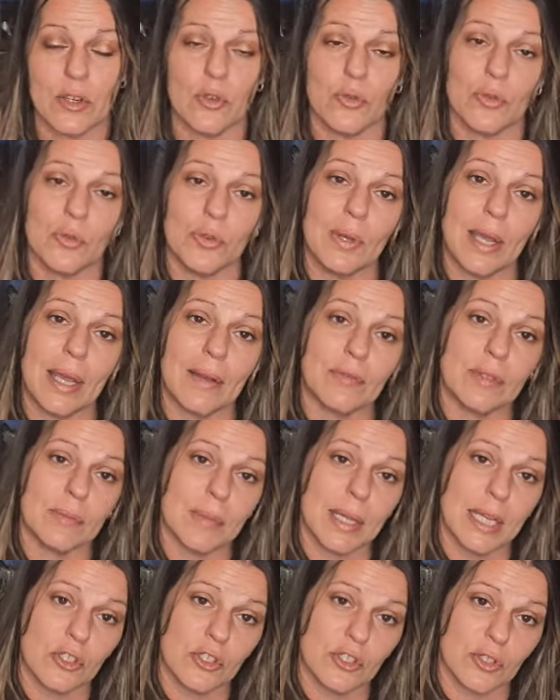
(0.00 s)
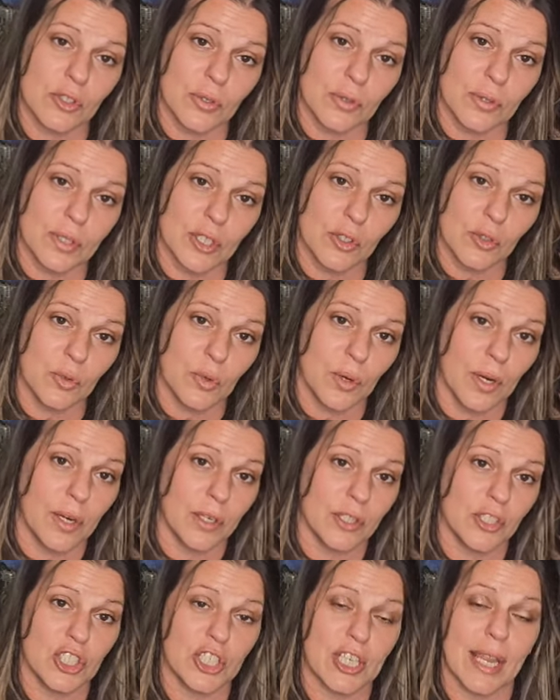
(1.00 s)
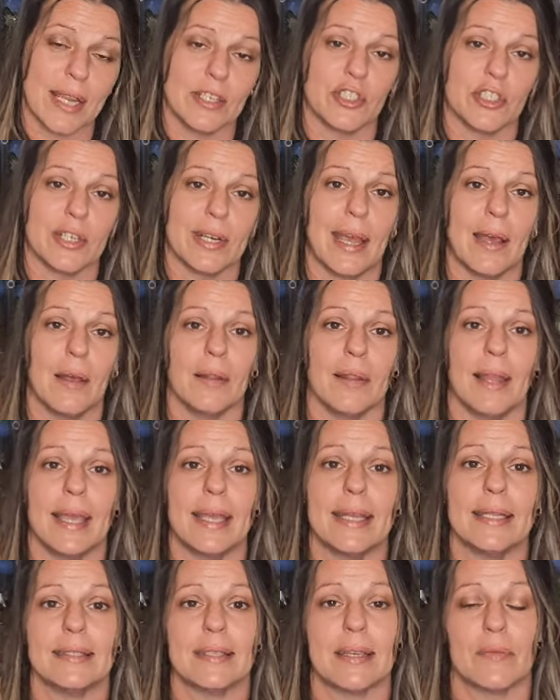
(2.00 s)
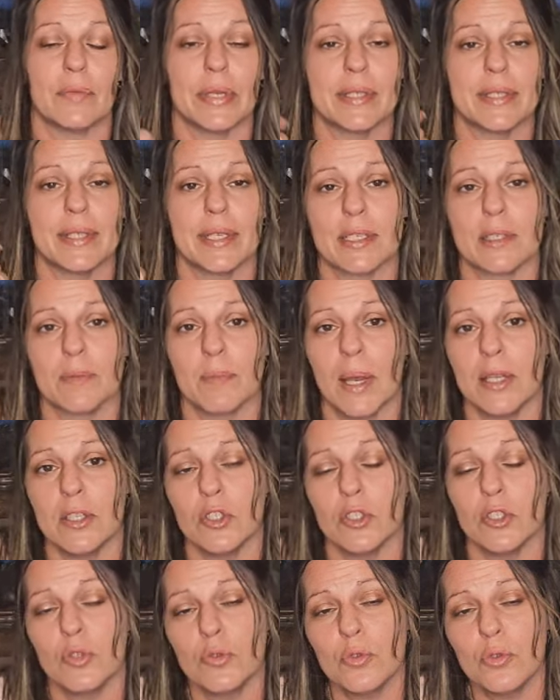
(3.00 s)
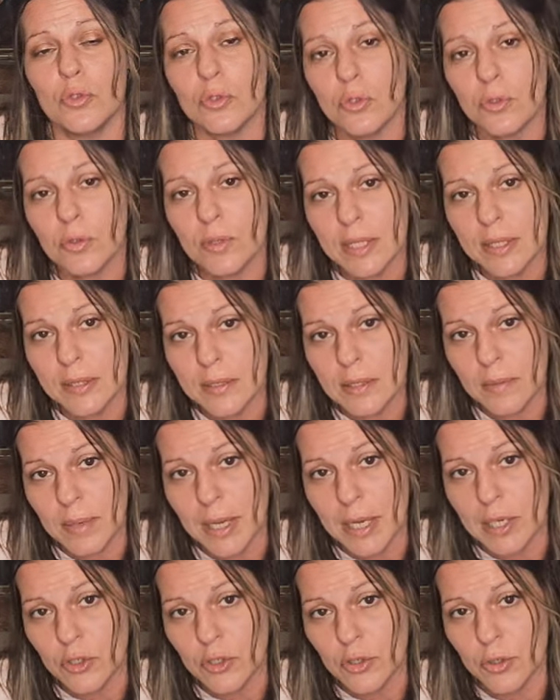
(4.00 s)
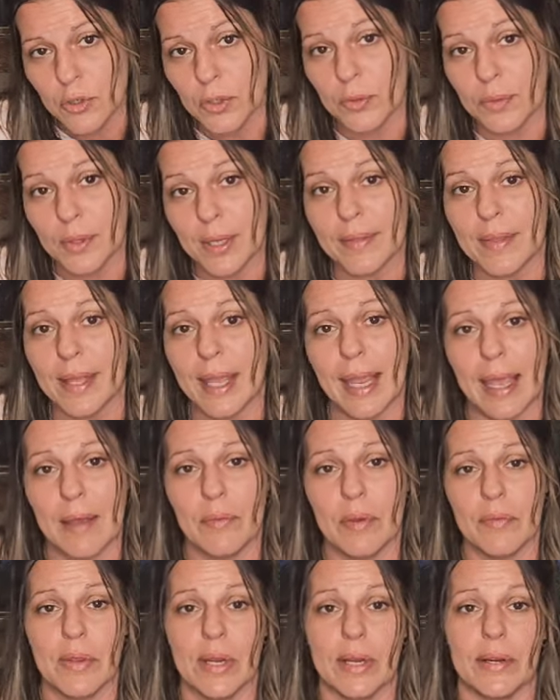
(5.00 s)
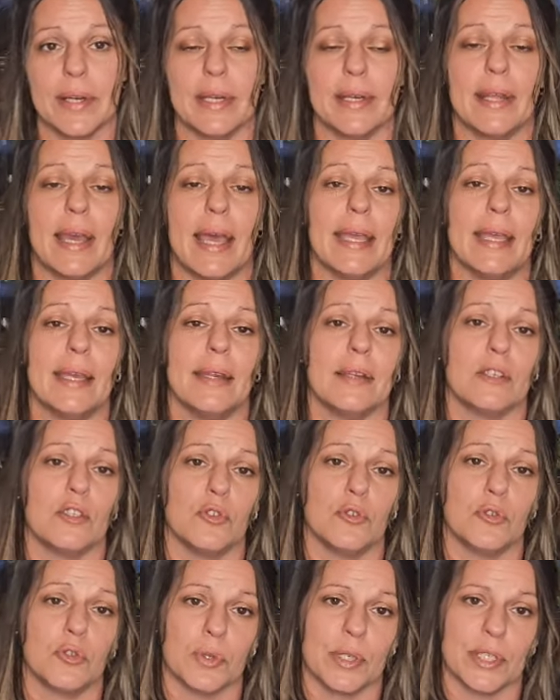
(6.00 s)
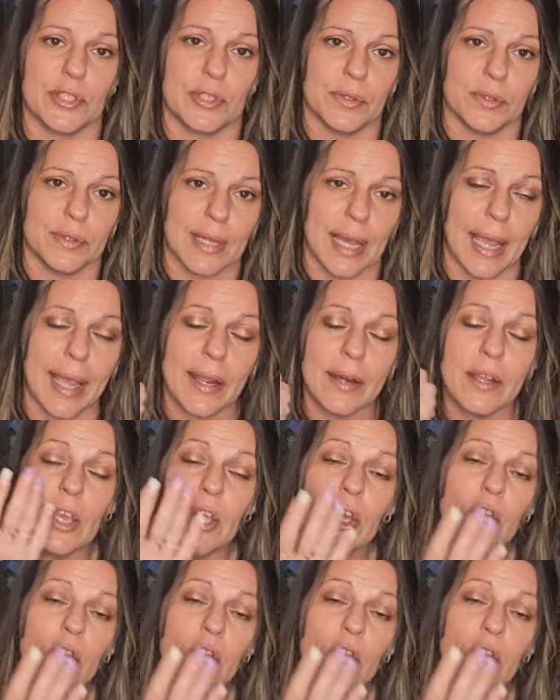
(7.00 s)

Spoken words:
You do have to make sure that you are changing out lights every 6 months. You do need to make sure that they have a varied diet, a nutritional diet.